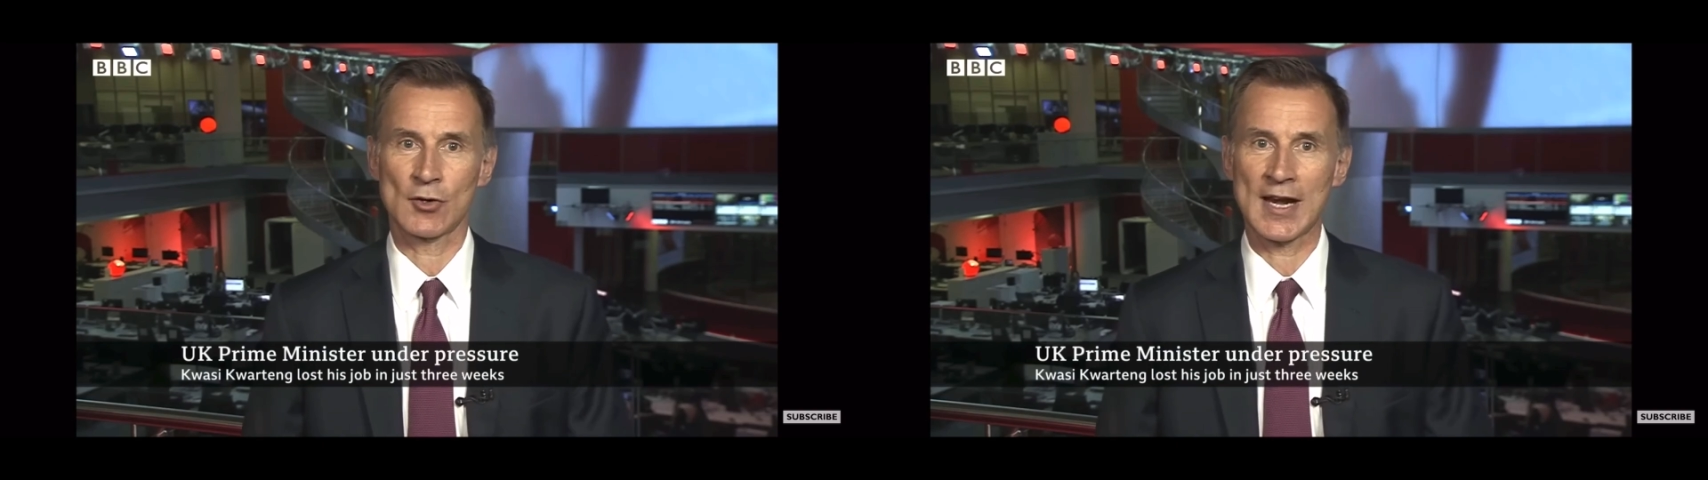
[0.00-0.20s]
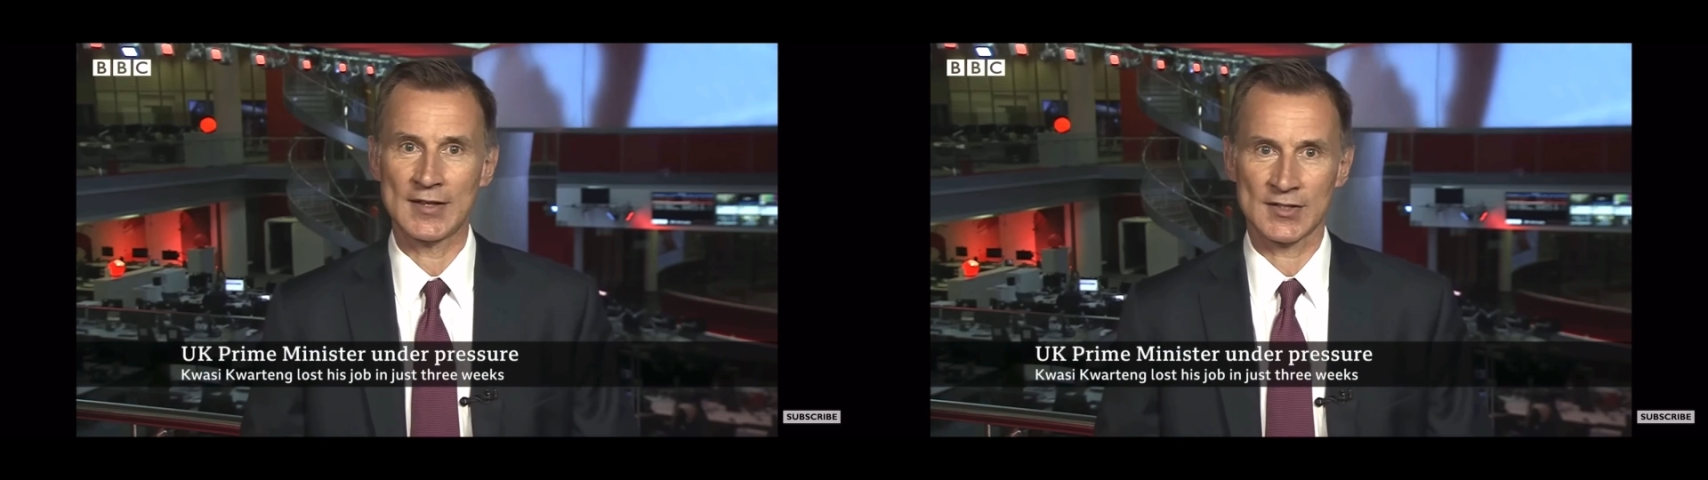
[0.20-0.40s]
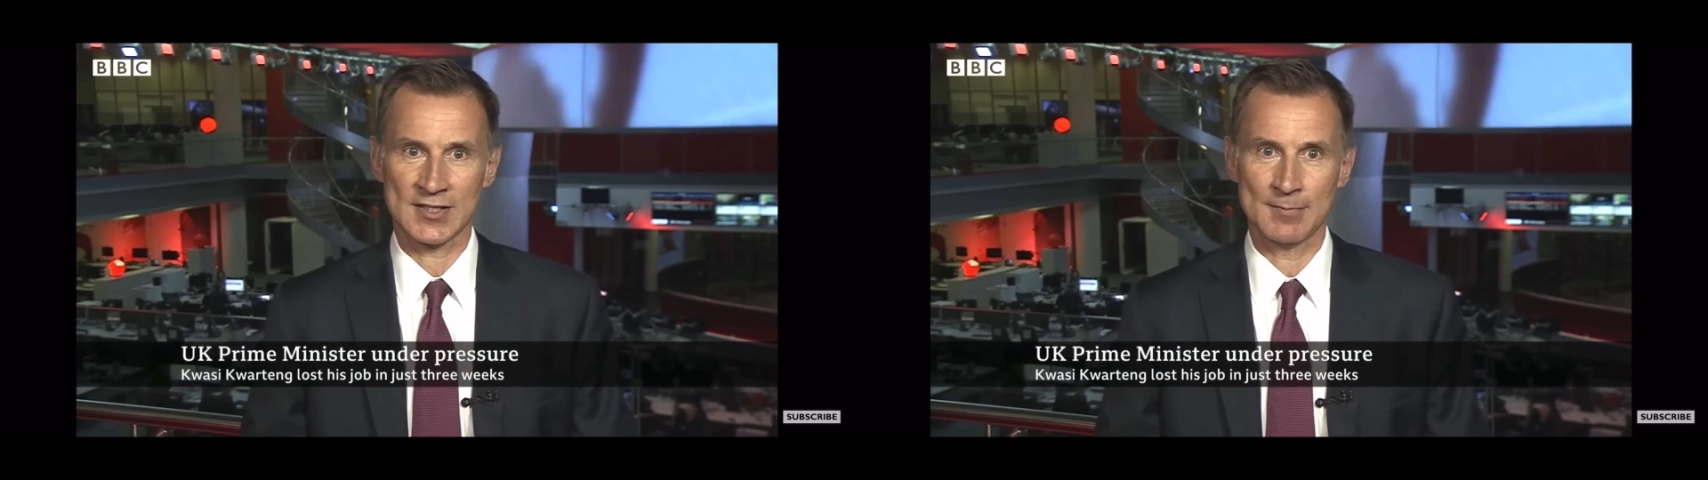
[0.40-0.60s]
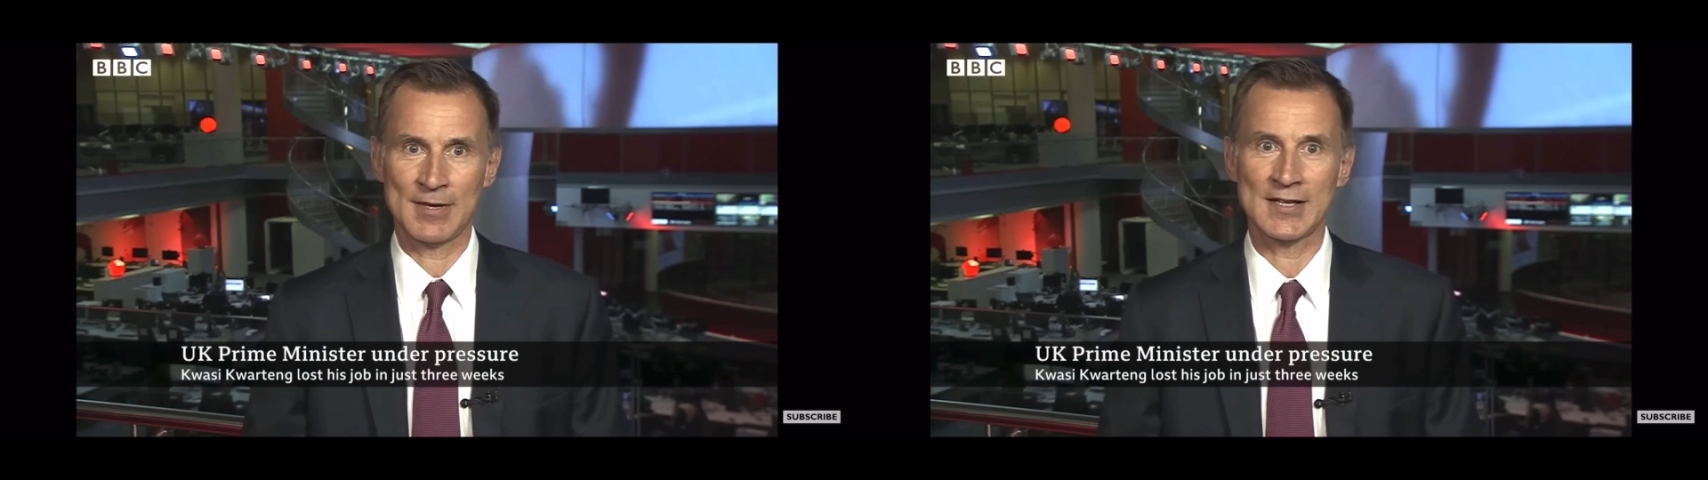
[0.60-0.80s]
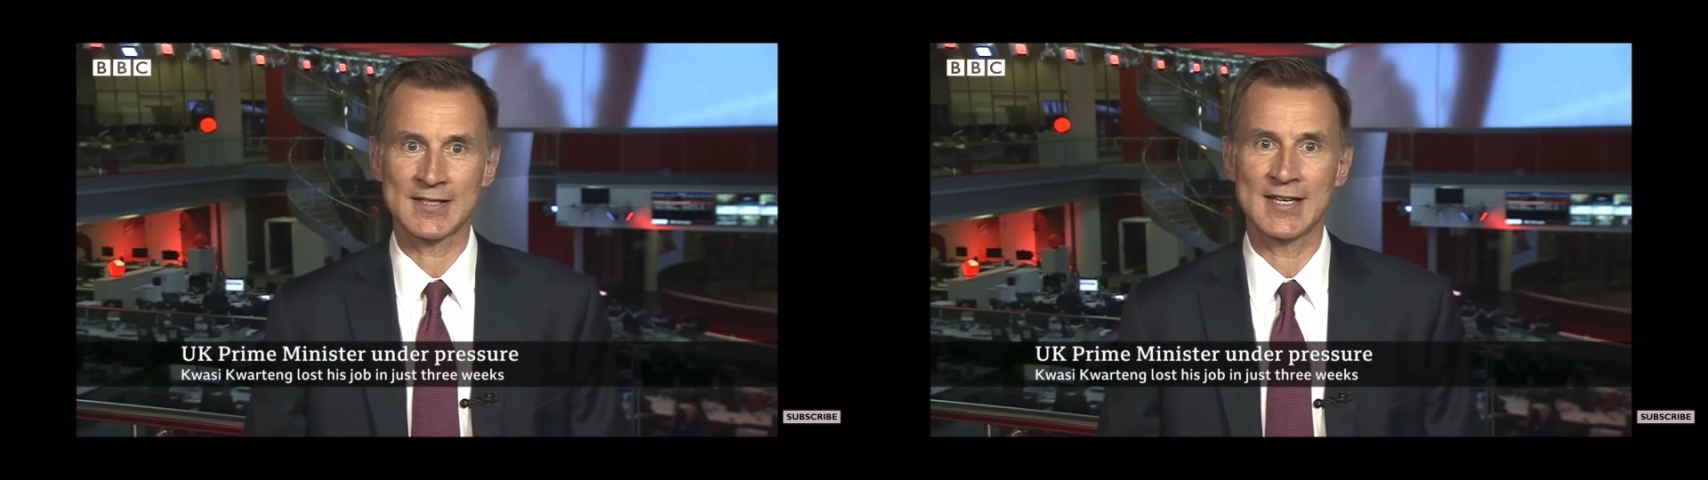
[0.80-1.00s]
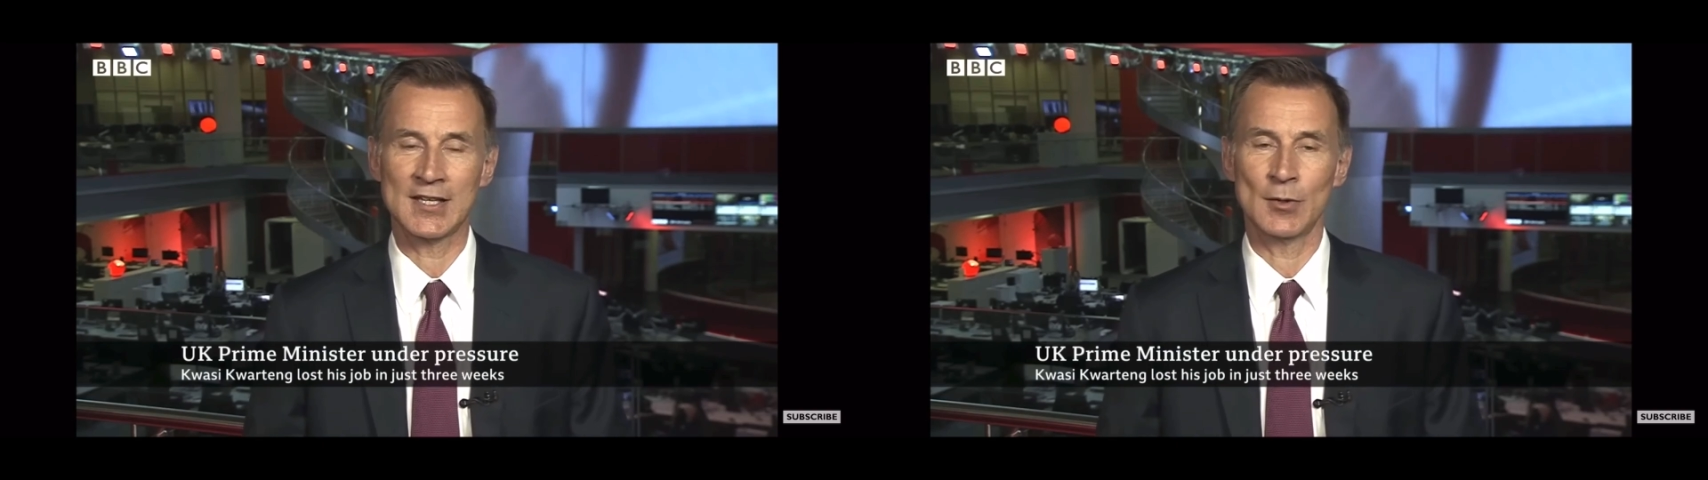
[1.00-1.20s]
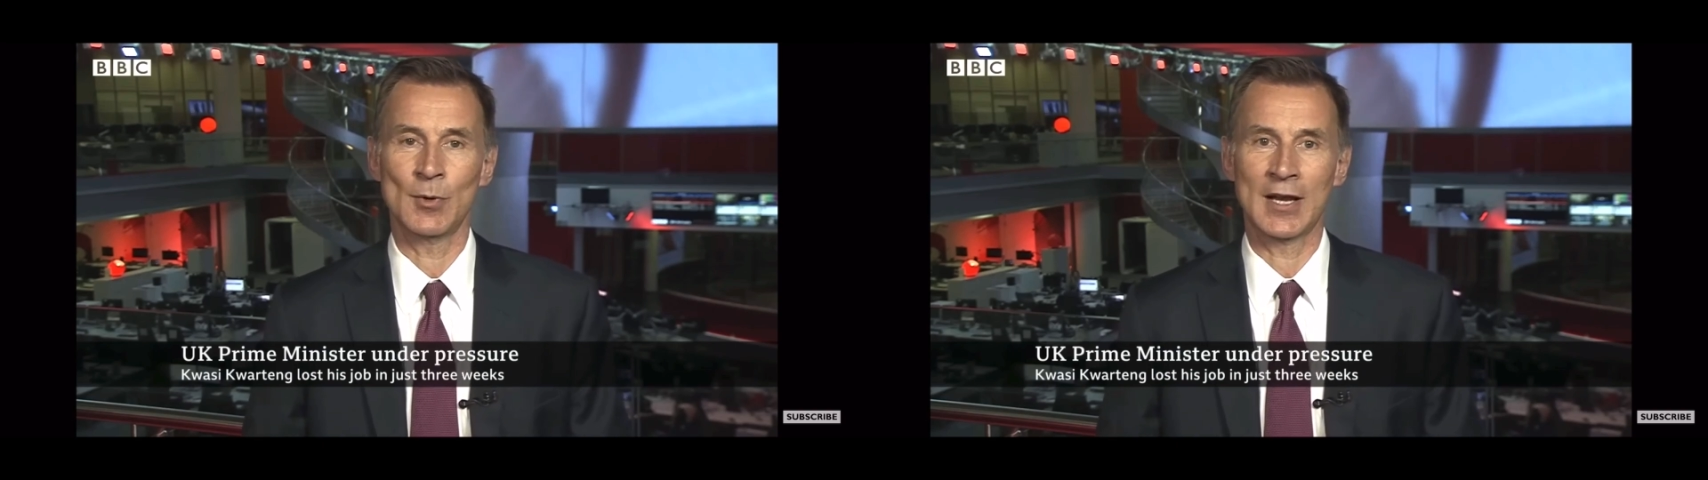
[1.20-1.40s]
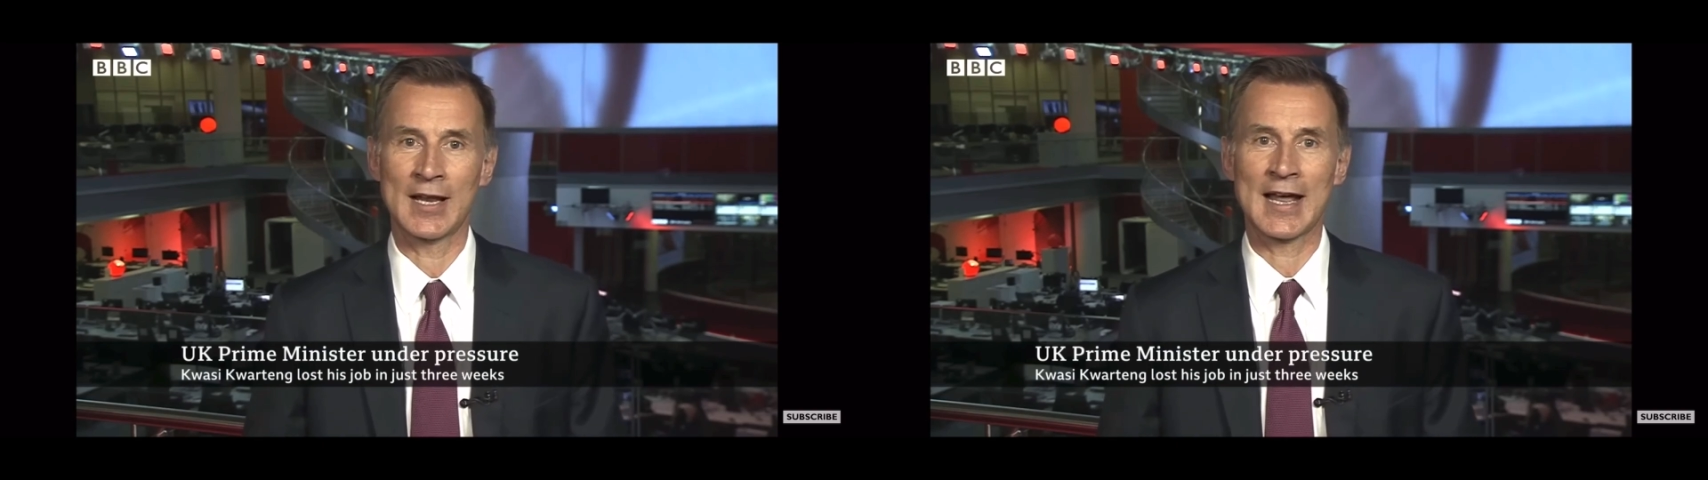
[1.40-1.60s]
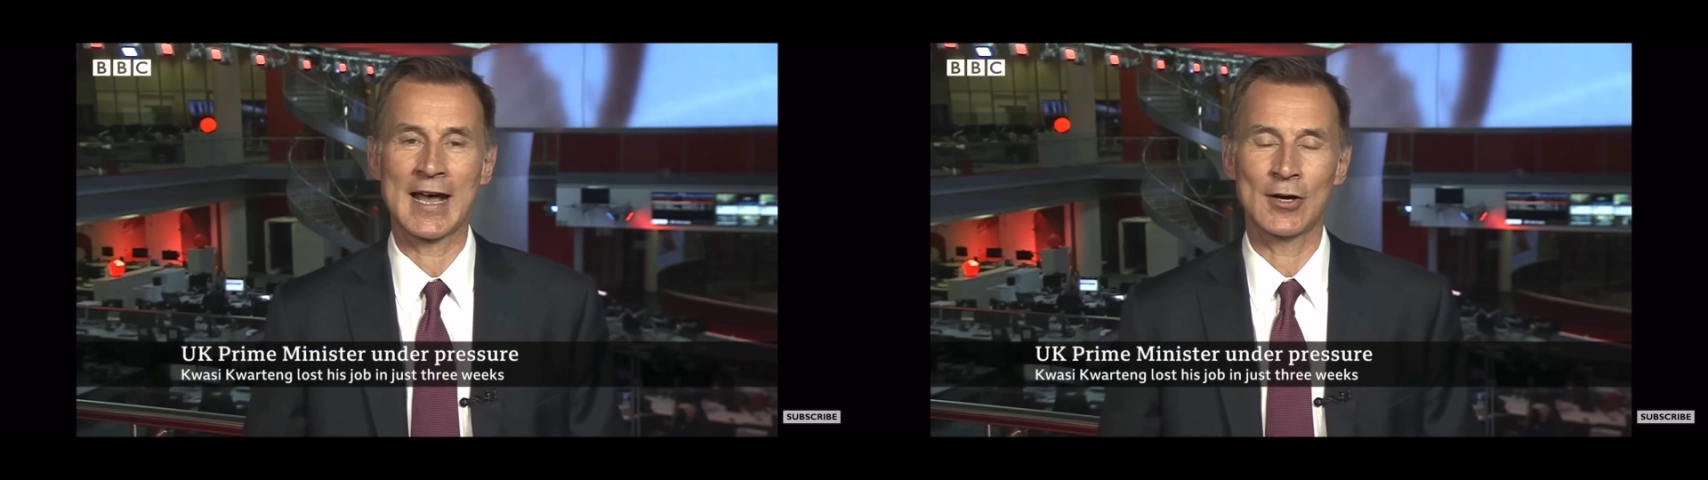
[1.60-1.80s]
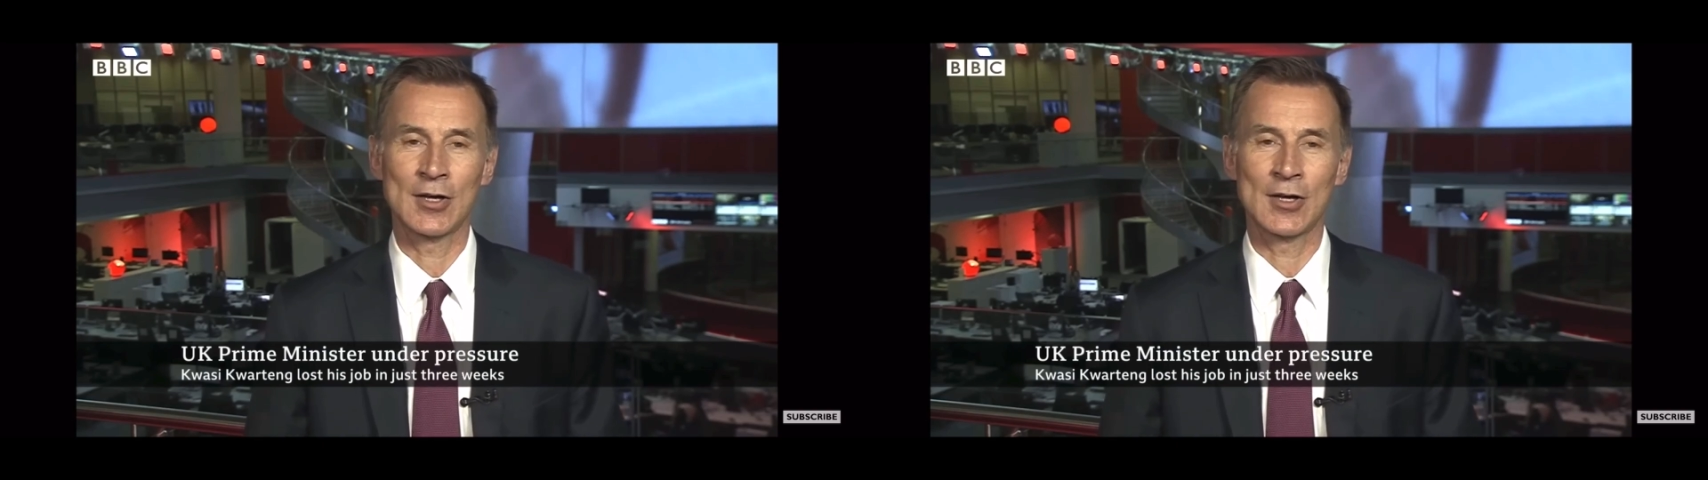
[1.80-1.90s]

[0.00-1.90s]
That equality in this country